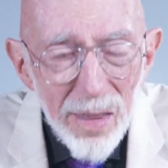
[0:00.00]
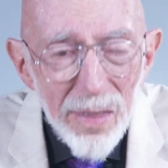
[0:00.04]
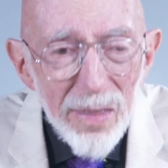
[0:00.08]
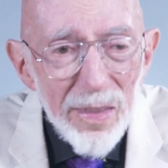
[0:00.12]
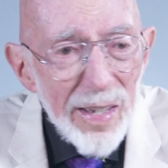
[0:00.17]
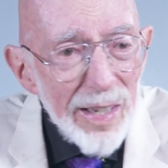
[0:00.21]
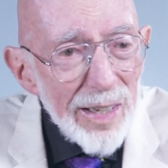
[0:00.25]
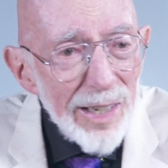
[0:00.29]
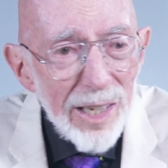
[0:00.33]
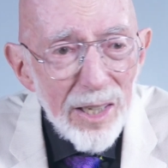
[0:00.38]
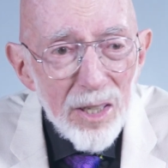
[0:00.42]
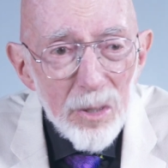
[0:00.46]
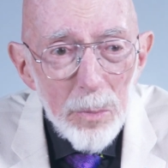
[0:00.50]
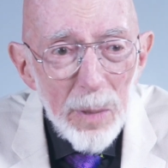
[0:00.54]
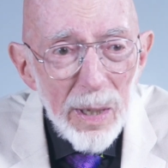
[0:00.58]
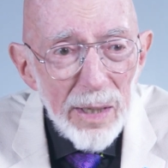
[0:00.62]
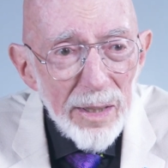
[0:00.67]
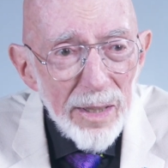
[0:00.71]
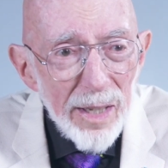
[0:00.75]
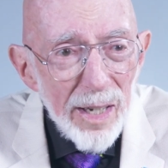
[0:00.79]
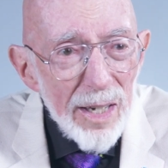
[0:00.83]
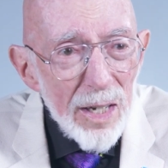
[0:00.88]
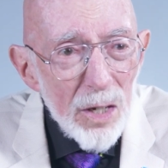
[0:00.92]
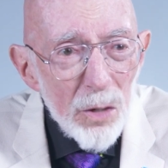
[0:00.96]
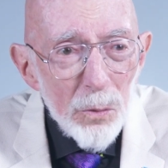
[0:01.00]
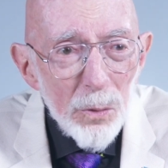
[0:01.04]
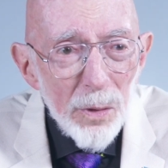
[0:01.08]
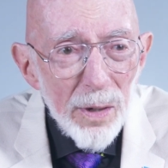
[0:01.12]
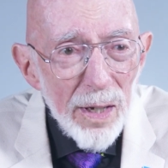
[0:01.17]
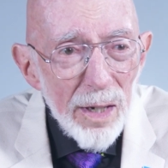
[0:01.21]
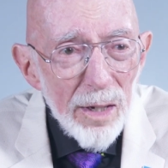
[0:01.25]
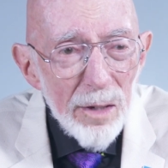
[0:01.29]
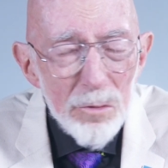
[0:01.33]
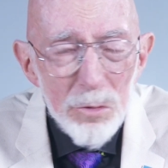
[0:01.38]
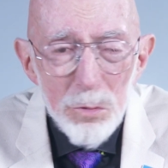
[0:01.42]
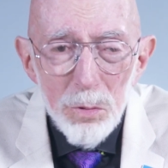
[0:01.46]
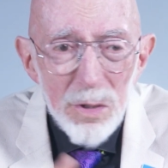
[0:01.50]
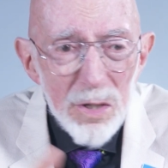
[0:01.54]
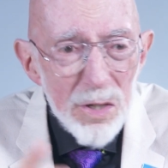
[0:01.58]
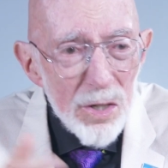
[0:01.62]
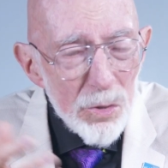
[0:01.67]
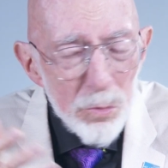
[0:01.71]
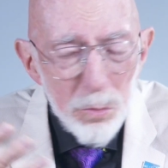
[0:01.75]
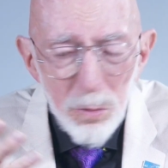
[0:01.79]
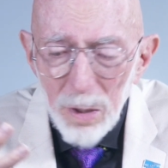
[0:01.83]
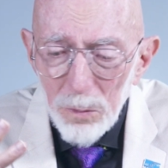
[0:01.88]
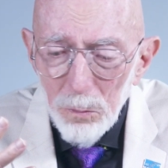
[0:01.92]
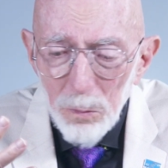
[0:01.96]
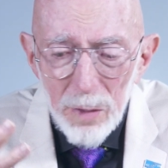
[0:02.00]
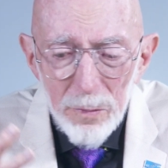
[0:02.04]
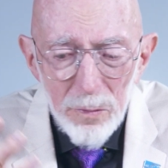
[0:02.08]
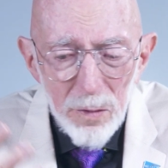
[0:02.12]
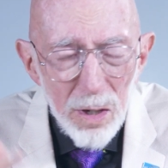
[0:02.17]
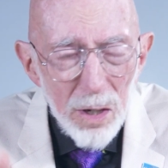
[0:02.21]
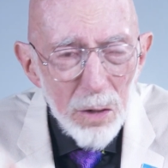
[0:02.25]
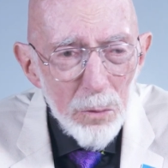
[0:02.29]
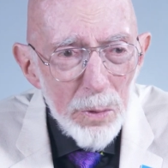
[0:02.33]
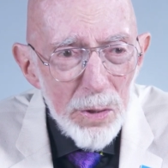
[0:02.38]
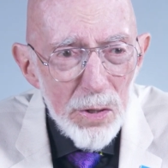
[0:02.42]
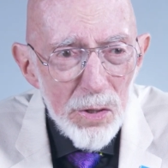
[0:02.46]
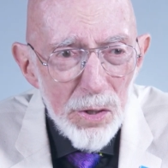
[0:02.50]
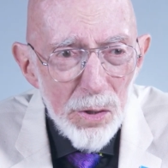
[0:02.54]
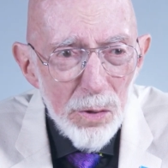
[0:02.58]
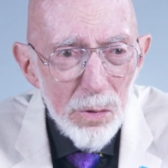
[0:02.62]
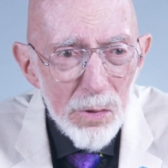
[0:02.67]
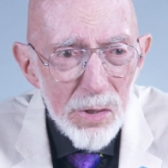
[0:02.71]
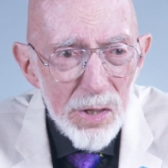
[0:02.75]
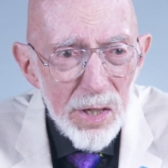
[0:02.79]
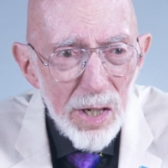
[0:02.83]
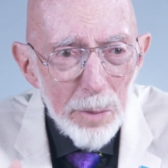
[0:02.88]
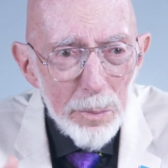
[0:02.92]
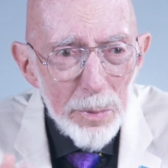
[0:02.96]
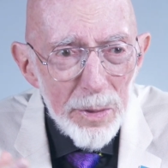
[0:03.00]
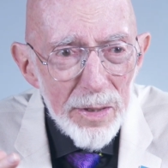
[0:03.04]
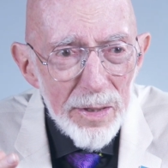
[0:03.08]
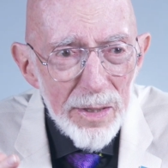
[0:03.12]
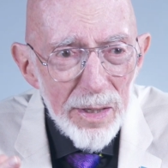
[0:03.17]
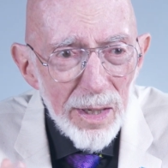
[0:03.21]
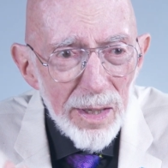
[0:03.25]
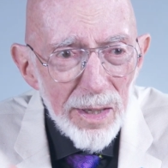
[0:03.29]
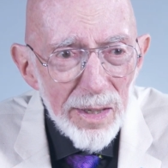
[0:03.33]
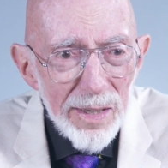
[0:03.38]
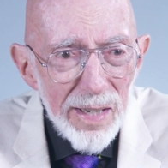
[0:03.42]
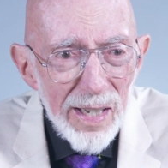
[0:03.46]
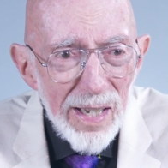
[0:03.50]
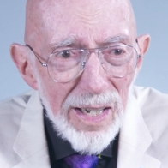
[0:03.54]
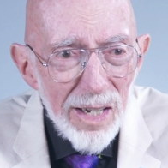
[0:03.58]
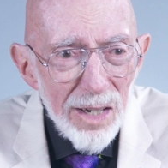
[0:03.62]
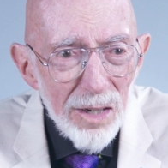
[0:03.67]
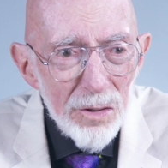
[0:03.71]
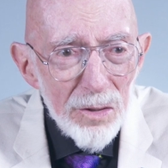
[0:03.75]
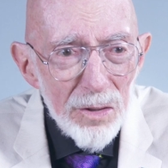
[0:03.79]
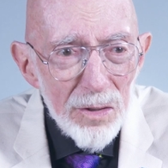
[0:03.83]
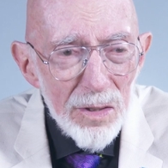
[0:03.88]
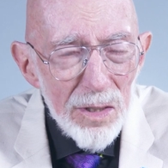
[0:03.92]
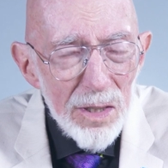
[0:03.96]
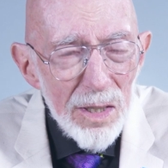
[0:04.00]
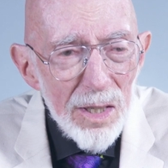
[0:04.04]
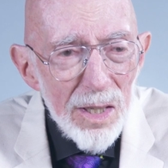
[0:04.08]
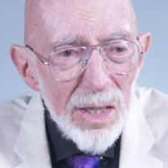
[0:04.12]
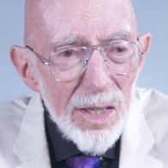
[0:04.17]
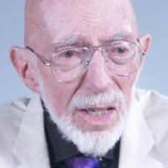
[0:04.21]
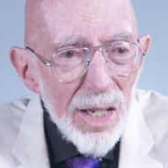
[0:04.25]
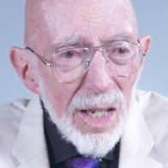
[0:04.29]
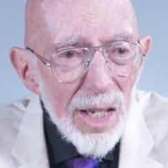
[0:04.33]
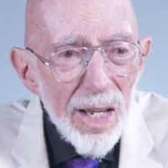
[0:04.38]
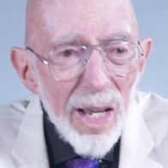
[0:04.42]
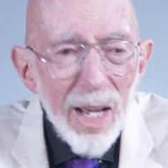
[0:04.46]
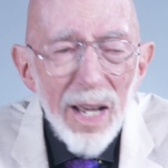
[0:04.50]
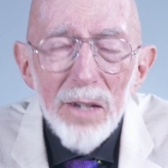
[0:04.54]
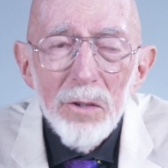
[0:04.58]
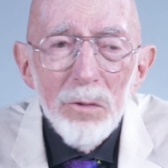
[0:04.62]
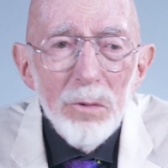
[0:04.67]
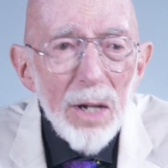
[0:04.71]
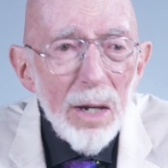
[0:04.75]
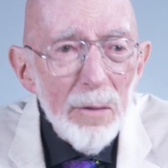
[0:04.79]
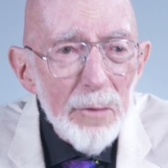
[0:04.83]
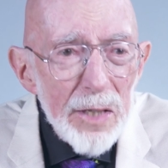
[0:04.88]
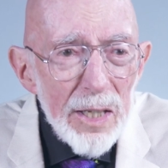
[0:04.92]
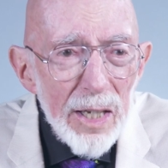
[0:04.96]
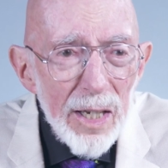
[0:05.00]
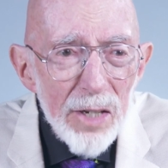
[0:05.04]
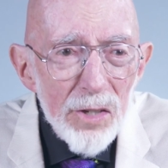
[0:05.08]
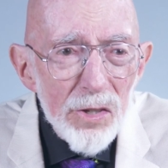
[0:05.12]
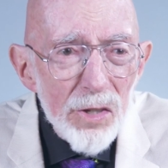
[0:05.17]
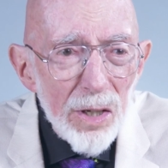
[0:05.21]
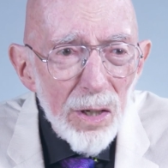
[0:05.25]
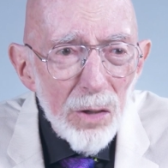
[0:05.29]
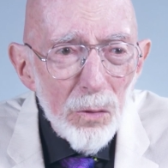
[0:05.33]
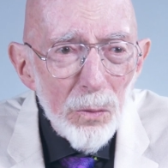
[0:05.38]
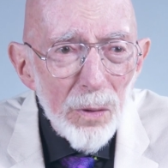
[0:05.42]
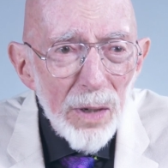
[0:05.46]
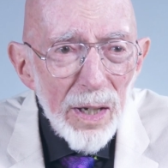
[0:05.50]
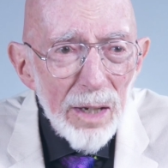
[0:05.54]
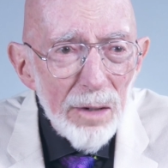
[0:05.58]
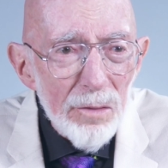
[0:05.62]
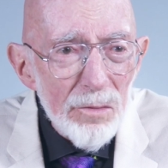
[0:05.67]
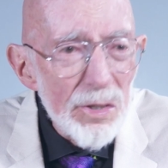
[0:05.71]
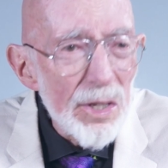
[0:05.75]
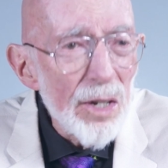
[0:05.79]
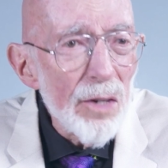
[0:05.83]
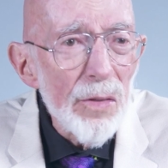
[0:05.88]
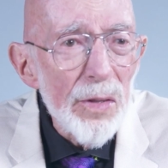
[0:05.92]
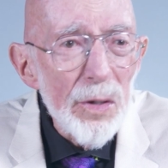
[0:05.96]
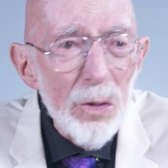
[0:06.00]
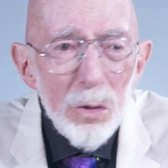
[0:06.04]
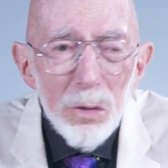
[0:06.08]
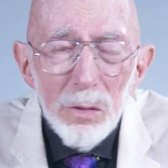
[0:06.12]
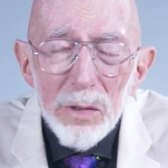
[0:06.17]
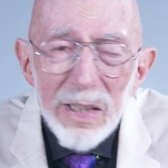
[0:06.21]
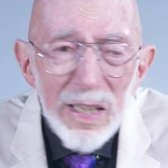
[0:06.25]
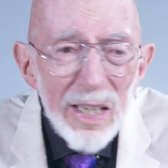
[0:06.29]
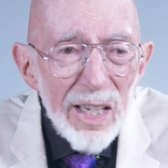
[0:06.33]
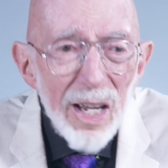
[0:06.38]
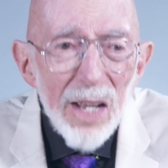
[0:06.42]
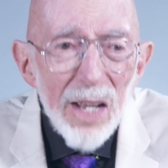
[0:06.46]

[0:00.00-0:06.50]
The electromagnetic waves, which is what we've always used up until now, and gravitational waves. They're the only